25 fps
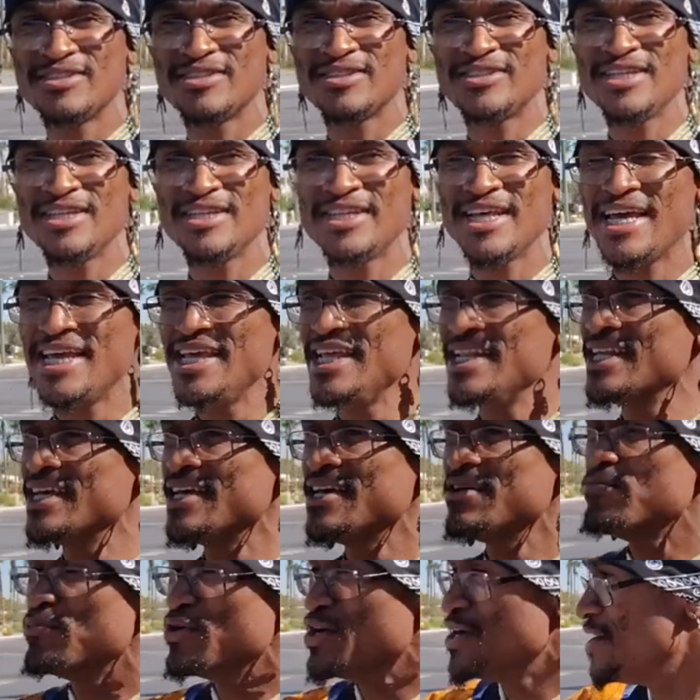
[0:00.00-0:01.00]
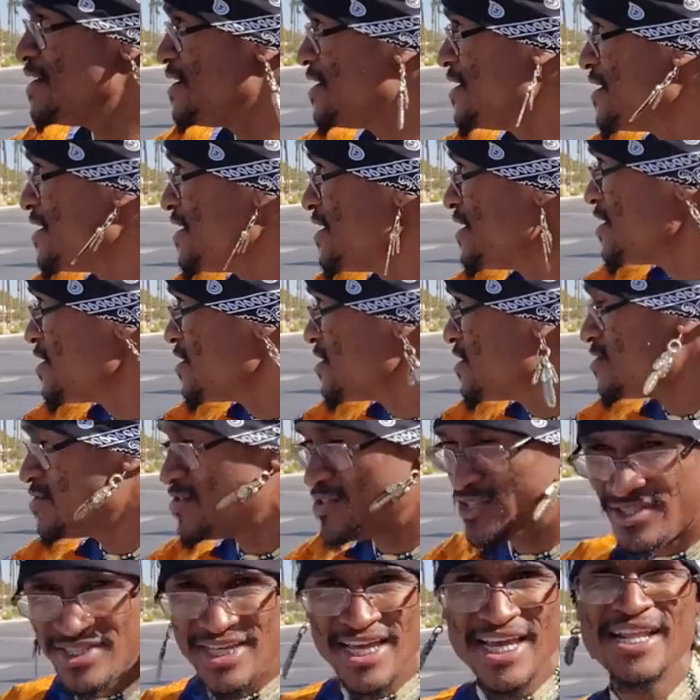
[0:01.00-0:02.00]
of the shit that he did, but
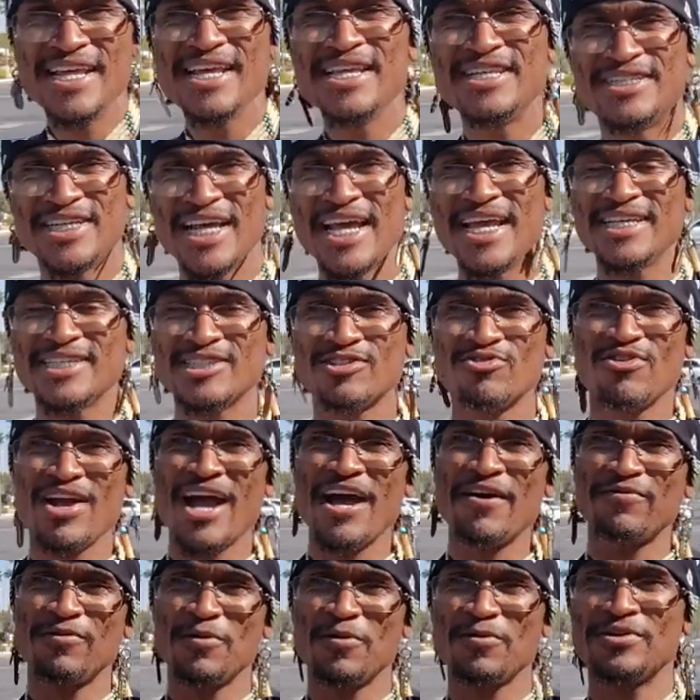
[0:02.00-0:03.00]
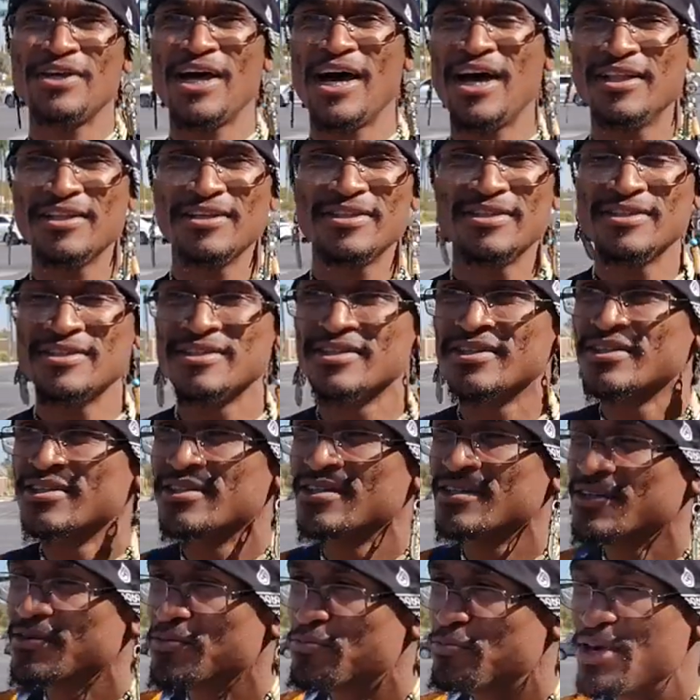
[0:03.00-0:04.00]
TD Jakes, Creflo Dollar,
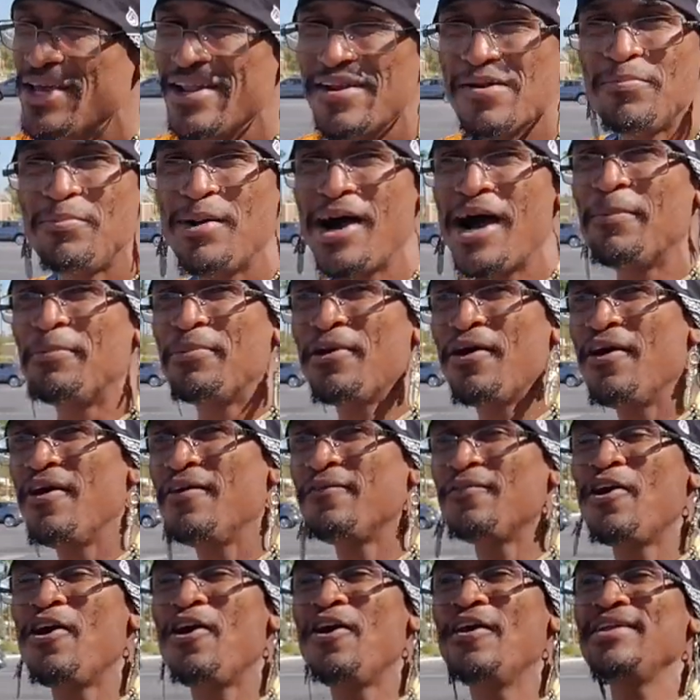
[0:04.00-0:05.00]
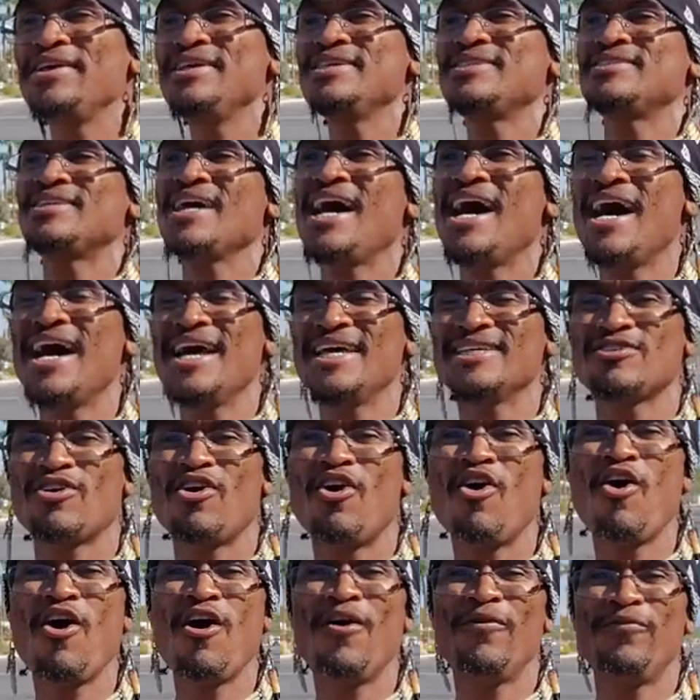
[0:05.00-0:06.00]
Peter Popoff, all these guys
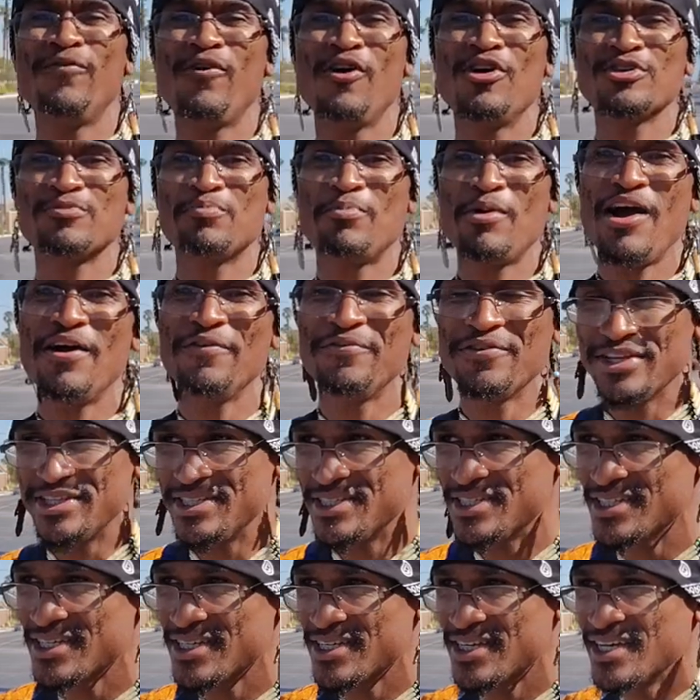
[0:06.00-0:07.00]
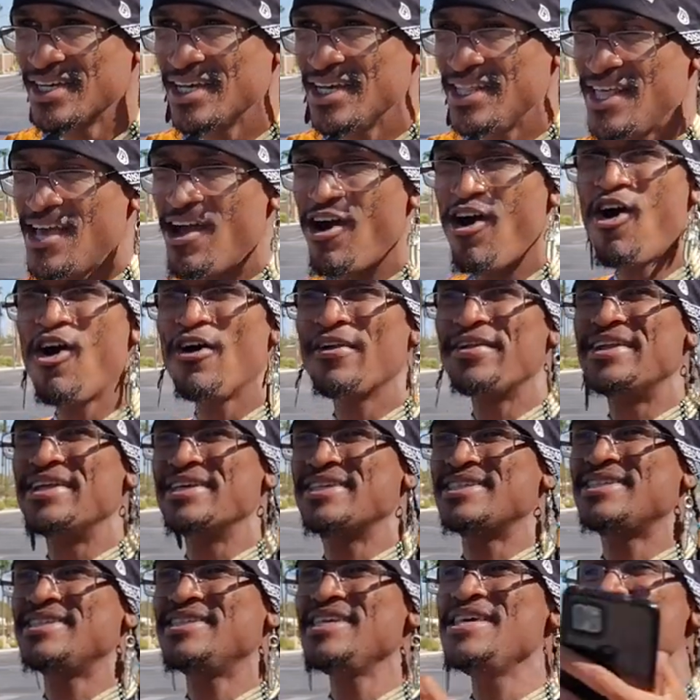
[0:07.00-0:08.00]
are all false prophets. They all
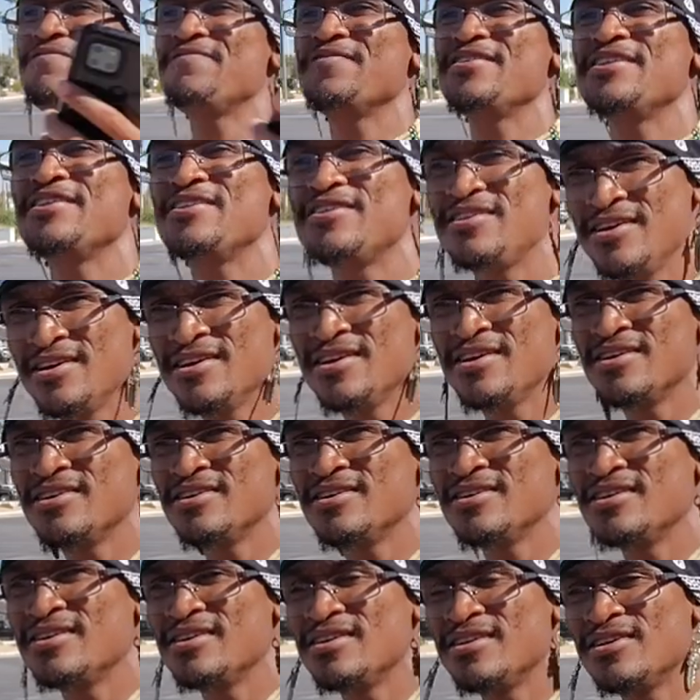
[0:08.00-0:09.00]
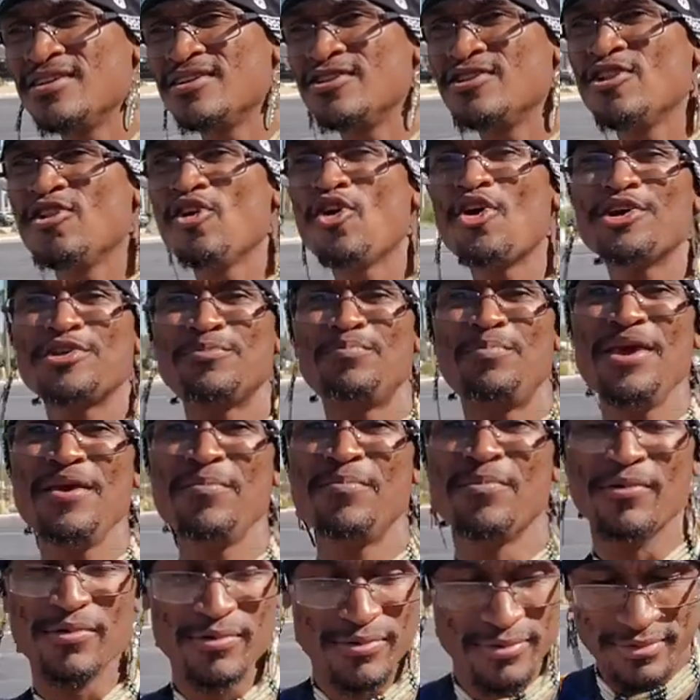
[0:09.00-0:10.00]
deceiving the Lord's
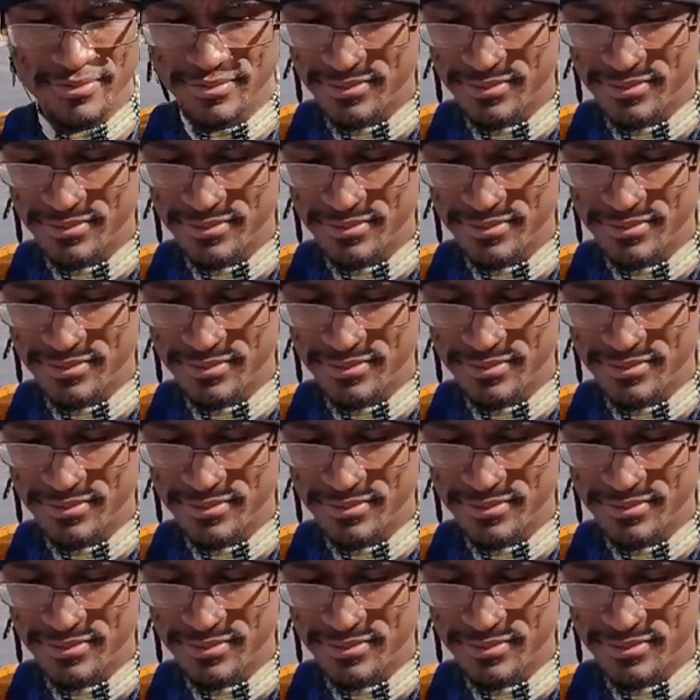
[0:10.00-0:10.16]
people.